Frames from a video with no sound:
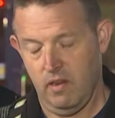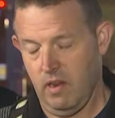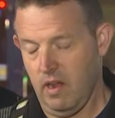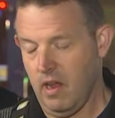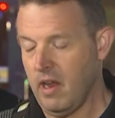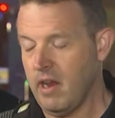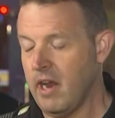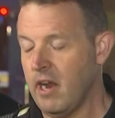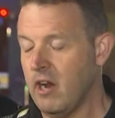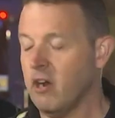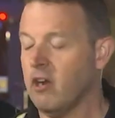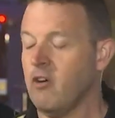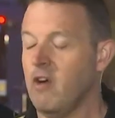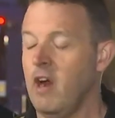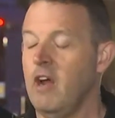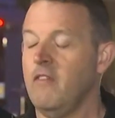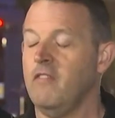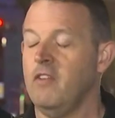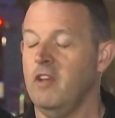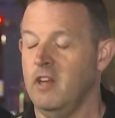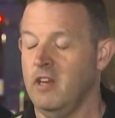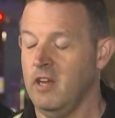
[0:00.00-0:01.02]
An
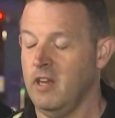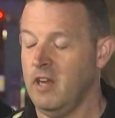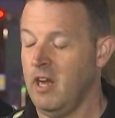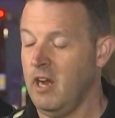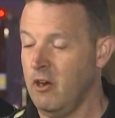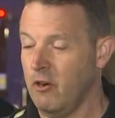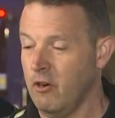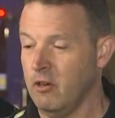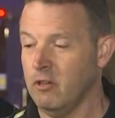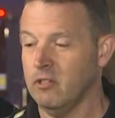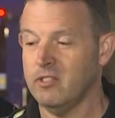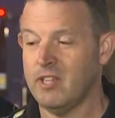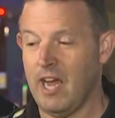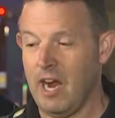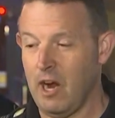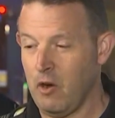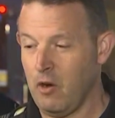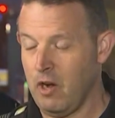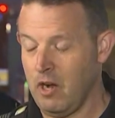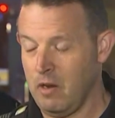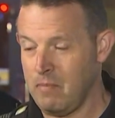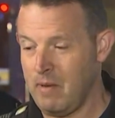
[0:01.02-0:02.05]
aircraft hit an aerial
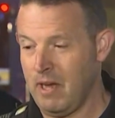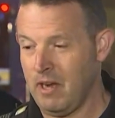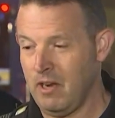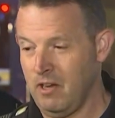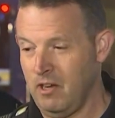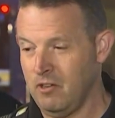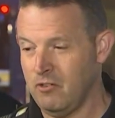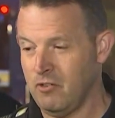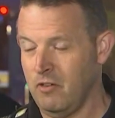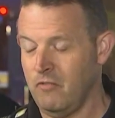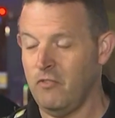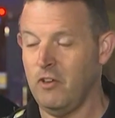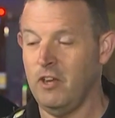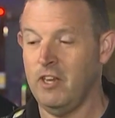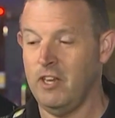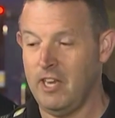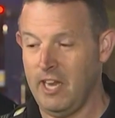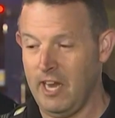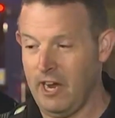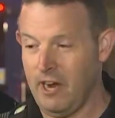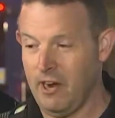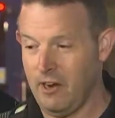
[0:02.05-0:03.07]
tower at about 100 feet in
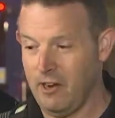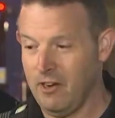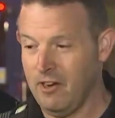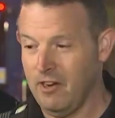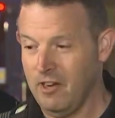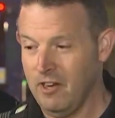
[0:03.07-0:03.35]
the air.